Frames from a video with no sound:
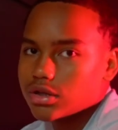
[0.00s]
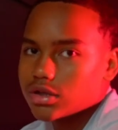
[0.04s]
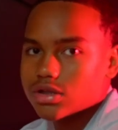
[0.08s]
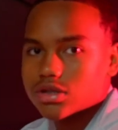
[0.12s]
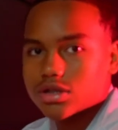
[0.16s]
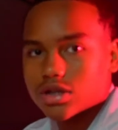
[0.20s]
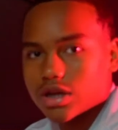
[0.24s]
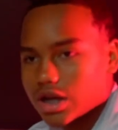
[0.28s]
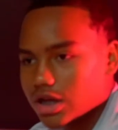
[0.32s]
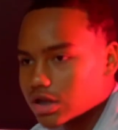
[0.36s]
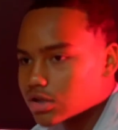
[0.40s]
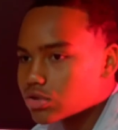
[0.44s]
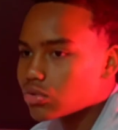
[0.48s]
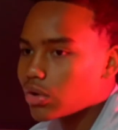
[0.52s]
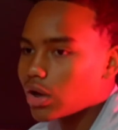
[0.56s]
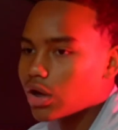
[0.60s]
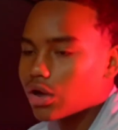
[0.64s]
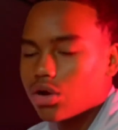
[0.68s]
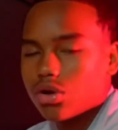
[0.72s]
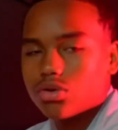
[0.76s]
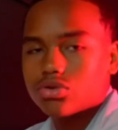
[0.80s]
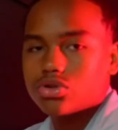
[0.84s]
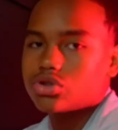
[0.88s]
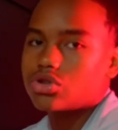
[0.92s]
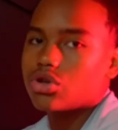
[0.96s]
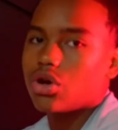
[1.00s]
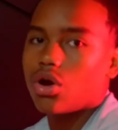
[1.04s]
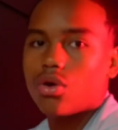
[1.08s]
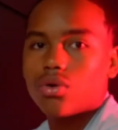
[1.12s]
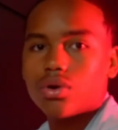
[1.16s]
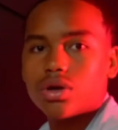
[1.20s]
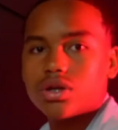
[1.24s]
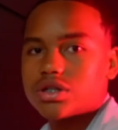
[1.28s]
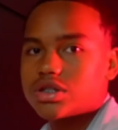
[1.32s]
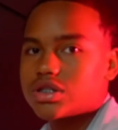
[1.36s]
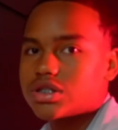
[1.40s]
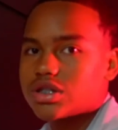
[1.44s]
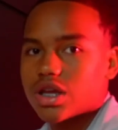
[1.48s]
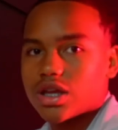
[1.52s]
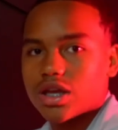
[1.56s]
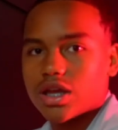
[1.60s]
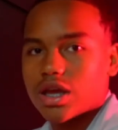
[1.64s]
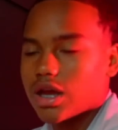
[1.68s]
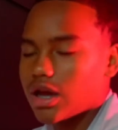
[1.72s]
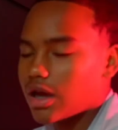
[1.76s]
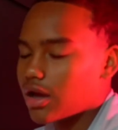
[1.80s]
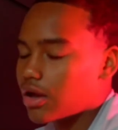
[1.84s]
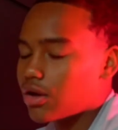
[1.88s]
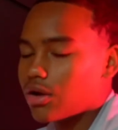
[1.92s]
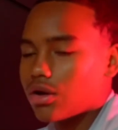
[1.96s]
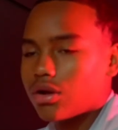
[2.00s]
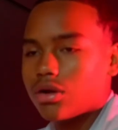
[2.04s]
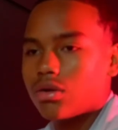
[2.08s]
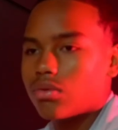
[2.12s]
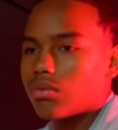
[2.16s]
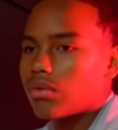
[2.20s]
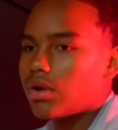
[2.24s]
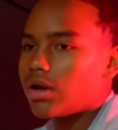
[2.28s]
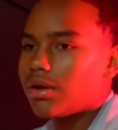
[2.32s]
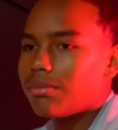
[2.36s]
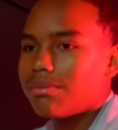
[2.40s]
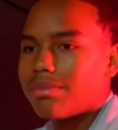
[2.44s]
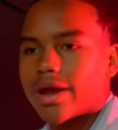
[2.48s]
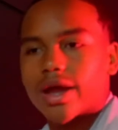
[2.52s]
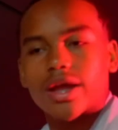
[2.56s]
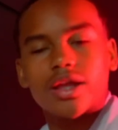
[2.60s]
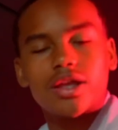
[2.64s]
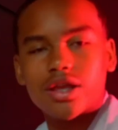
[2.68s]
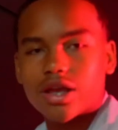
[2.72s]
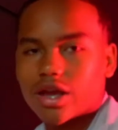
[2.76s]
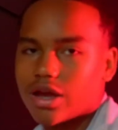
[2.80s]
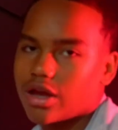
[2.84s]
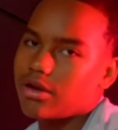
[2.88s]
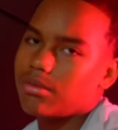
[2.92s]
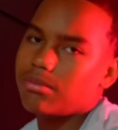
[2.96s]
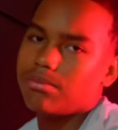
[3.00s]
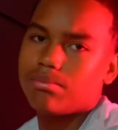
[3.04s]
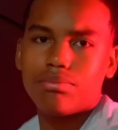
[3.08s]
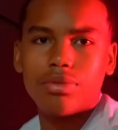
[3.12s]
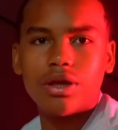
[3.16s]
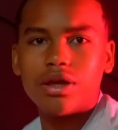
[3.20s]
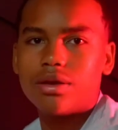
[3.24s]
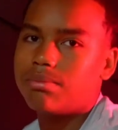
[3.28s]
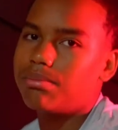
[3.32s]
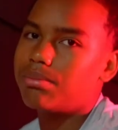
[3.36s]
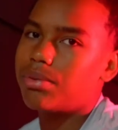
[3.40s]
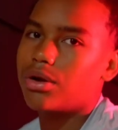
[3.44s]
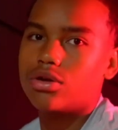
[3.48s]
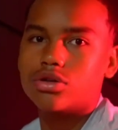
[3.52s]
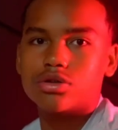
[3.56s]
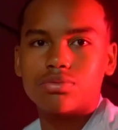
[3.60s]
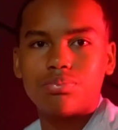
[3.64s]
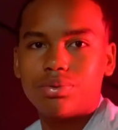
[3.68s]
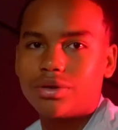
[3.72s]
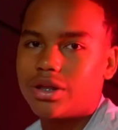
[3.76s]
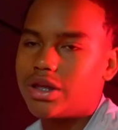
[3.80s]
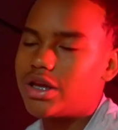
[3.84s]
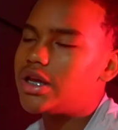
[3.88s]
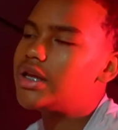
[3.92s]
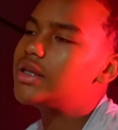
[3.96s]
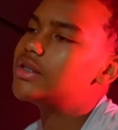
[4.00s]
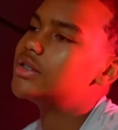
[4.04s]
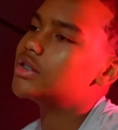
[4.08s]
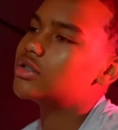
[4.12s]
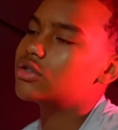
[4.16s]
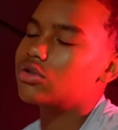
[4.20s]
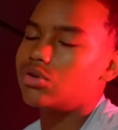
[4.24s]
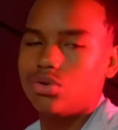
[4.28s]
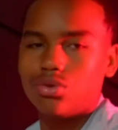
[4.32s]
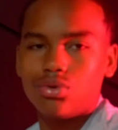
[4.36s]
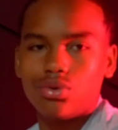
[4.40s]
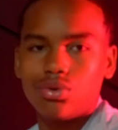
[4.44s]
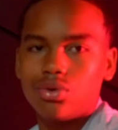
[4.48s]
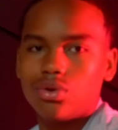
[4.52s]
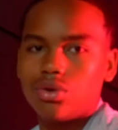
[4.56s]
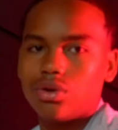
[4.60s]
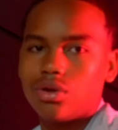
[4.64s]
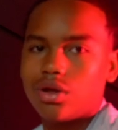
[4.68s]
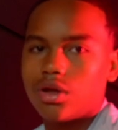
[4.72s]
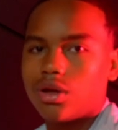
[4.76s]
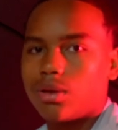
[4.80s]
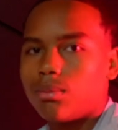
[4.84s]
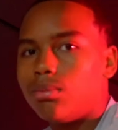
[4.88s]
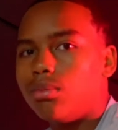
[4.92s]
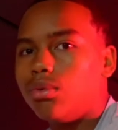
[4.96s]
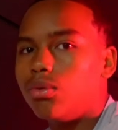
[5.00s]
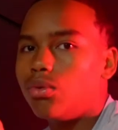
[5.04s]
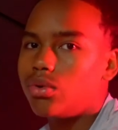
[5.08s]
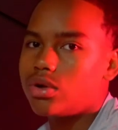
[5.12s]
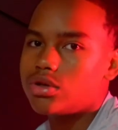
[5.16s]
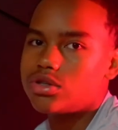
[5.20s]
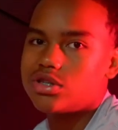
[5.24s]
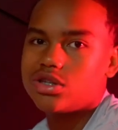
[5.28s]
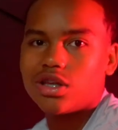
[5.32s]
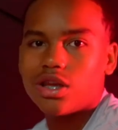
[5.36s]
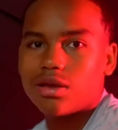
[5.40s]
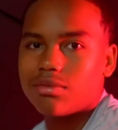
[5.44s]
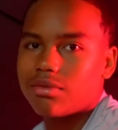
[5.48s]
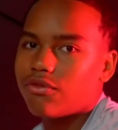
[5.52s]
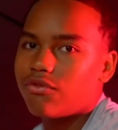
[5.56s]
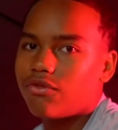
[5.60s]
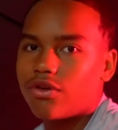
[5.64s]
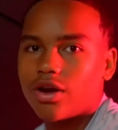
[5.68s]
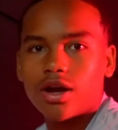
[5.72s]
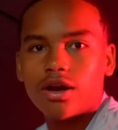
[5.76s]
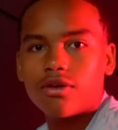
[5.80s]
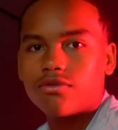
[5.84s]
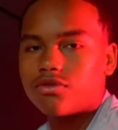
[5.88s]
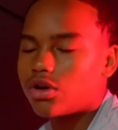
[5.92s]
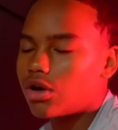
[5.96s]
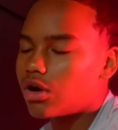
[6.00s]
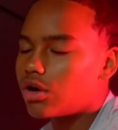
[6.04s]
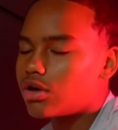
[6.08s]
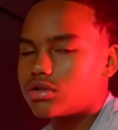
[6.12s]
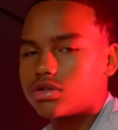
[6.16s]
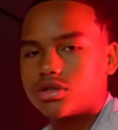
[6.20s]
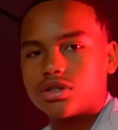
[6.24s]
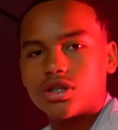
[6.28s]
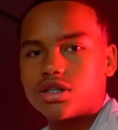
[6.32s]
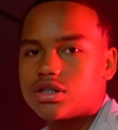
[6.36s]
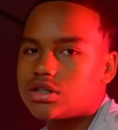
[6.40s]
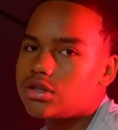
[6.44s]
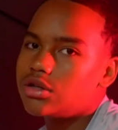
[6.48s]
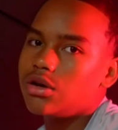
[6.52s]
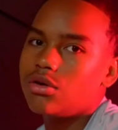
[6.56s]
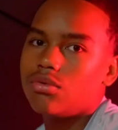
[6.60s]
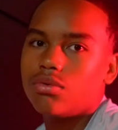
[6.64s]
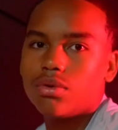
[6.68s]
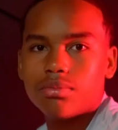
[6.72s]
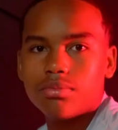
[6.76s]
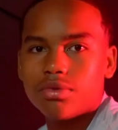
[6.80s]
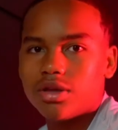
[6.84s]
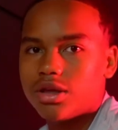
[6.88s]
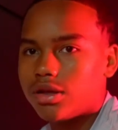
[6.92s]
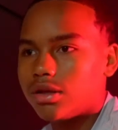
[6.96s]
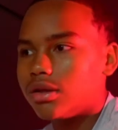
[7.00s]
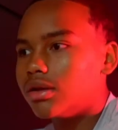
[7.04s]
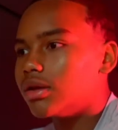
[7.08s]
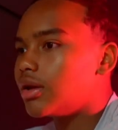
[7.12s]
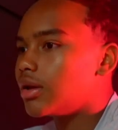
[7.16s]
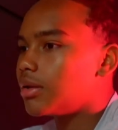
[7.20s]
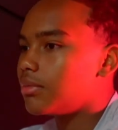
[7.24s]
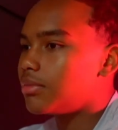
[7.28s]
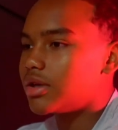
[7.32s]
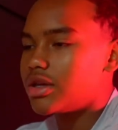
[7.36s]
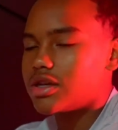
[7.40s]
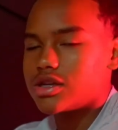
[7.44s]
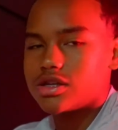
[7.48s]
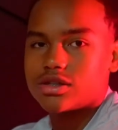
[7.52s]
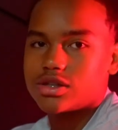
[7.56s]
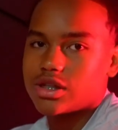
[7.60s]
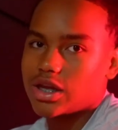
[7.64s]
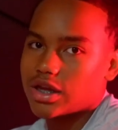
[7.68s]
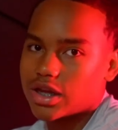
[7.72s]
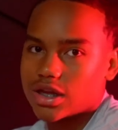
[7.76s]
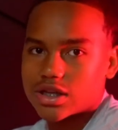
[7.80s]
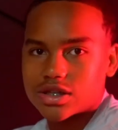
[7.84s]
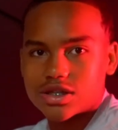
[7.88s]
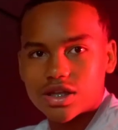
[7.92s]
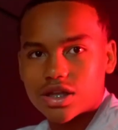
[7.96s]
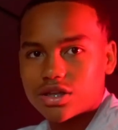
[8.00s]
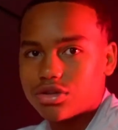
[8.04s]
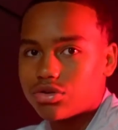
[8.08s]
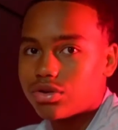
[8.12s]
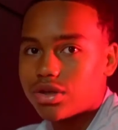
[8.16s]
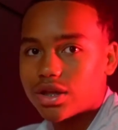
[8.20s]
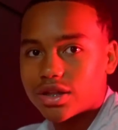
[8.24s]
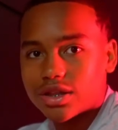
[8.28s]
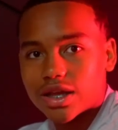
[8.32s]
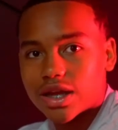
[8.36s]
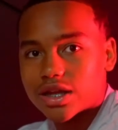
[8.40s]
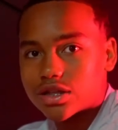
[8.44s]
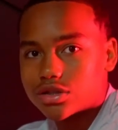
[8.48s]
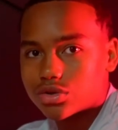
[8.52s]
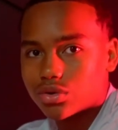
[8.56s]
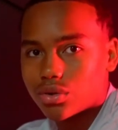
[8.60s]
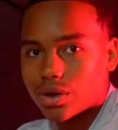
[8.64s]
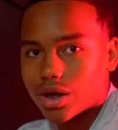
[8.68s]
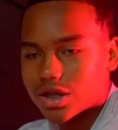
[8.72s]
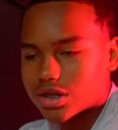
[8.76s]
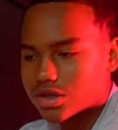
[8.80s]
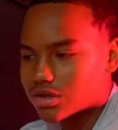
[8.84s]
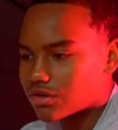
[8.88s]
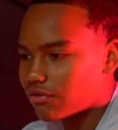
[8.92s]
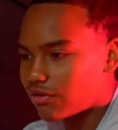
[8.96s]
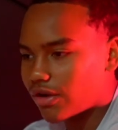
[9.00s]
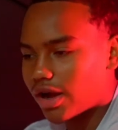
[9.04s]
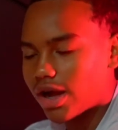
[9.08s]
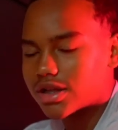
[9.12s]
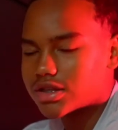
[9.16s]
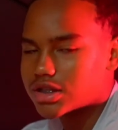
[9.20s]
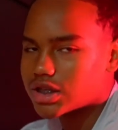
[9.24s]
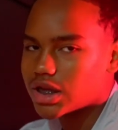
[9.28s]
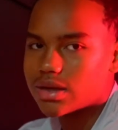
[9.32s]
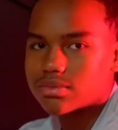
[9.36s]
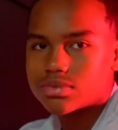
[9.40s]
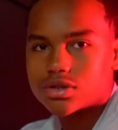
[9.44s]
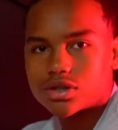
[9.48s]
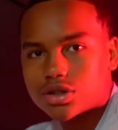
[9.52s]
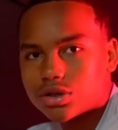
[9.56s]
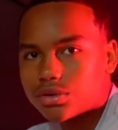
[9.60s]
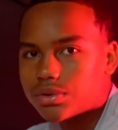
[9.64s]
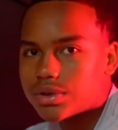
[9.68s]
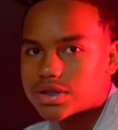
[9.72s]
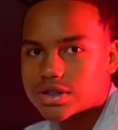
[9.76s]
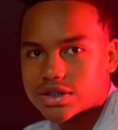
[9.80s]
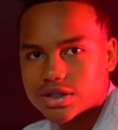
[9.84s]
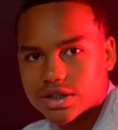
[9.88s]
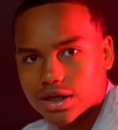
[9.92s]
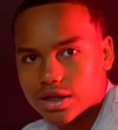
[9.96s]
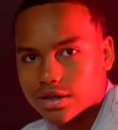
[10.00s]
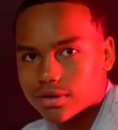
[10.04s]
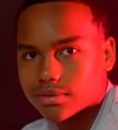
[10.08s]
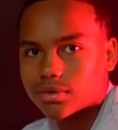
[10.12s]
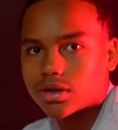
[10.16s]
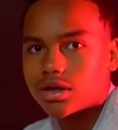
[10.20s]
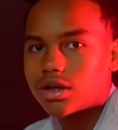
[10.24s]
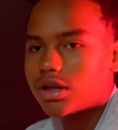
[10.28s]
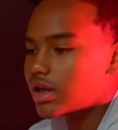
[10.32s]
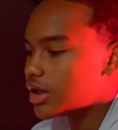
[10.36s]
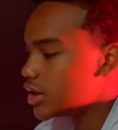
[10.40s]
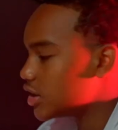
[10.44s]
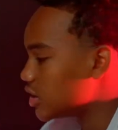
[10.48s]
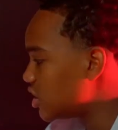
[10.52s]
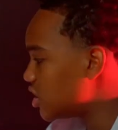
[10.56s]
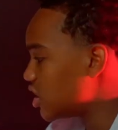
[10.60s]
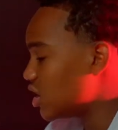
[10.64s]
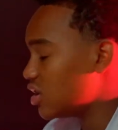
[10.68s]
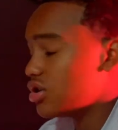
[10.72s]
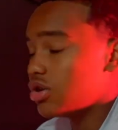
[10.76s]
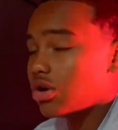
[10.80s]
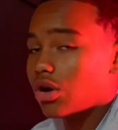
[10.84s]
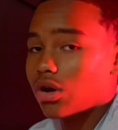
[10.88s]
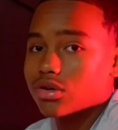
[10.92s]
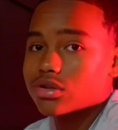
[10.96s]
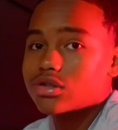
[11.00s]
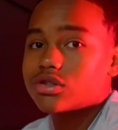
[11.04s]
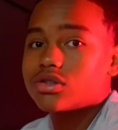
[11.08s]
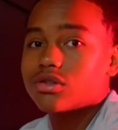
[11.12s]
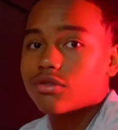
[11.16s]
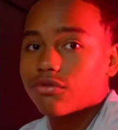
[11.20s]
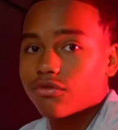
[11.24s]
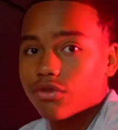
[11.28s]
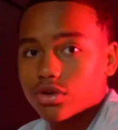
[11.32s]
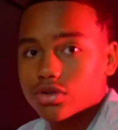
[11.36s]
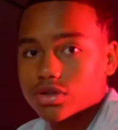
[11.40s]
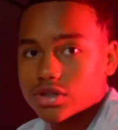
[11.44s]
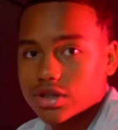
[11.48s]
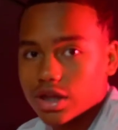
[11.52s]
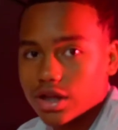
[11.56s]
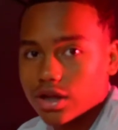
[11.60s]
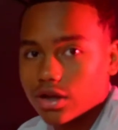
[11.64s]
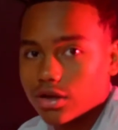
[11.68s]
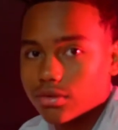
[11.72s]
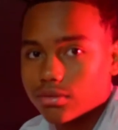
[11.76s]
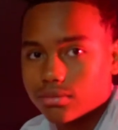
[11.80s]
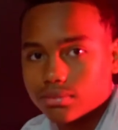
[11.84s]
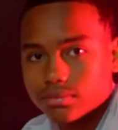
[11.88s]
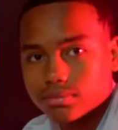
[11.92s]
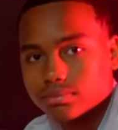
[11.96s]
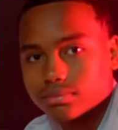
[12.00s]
So that's why coaches always say, and a running back, yeah, big burst plays is cool, but once you give me 5 yards, it's good with me. Because like I said, you get that twice, 5 times 2 is 10. 10 yards is the first down.